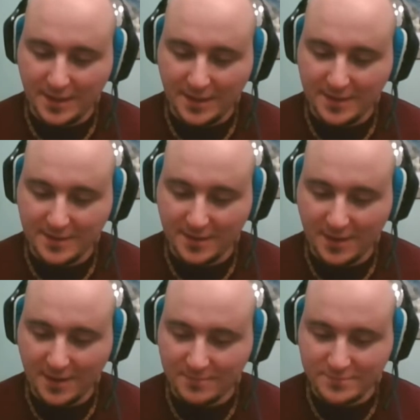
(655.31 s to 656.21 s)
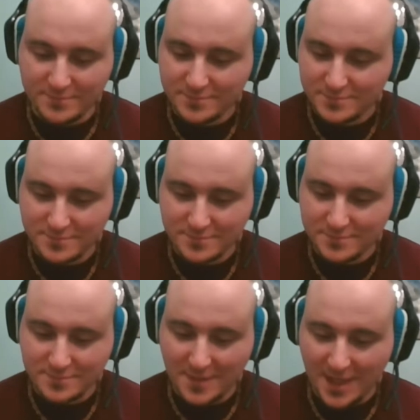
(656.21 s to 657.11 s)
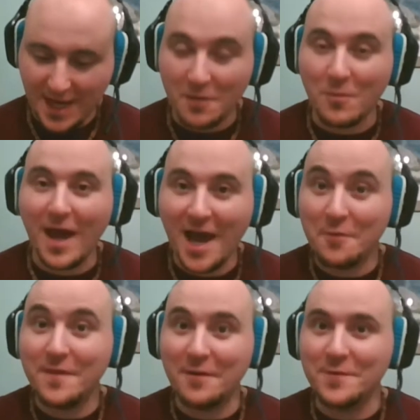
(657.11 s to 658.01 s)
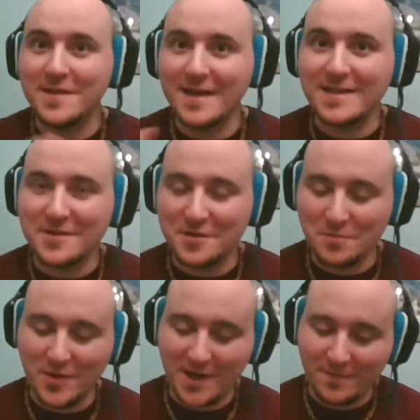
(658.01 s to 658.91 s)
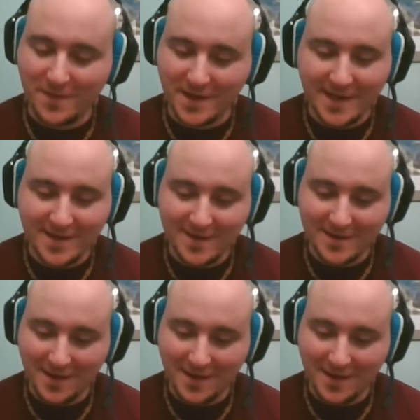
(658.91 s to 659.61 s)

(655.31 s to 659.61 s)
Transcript: is and how that relates to the Bhagavad Gita.